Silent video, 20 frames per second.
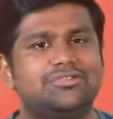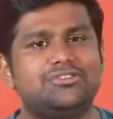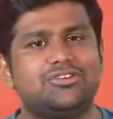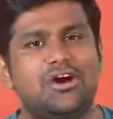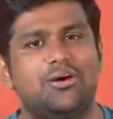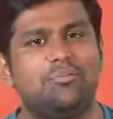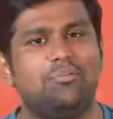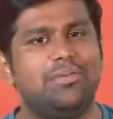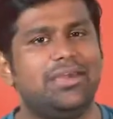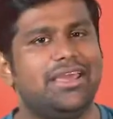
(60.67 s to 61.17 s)

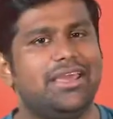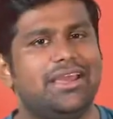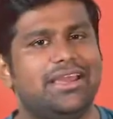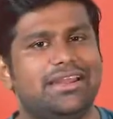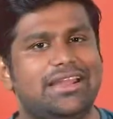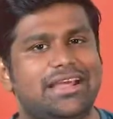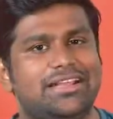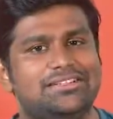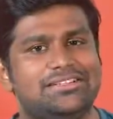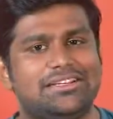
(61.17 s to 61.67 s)
stopped paying
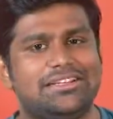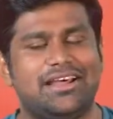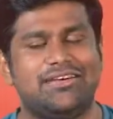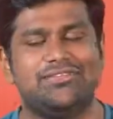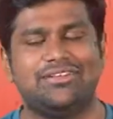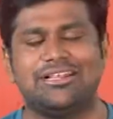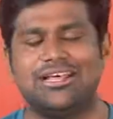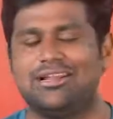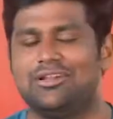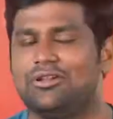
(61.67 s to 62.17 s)
attention
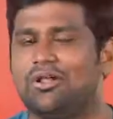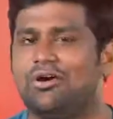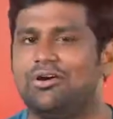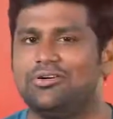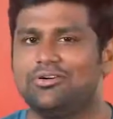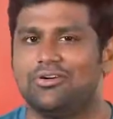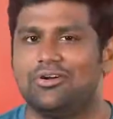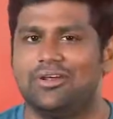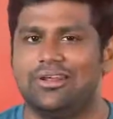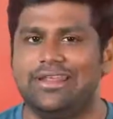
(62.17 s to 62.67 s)
after that
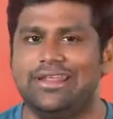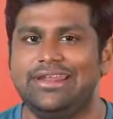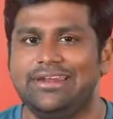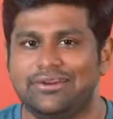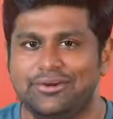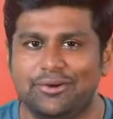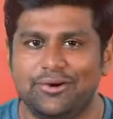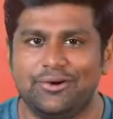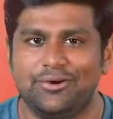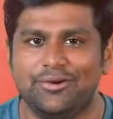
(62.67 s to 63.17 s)
long drawn
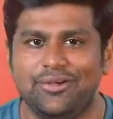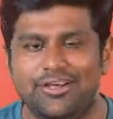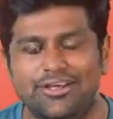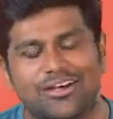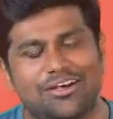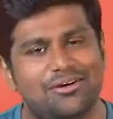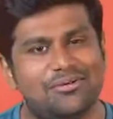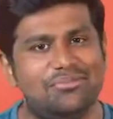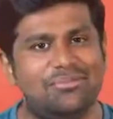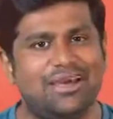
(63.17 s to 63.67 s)
intro,
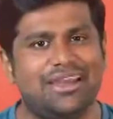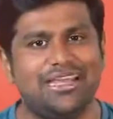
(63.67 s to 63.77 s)
my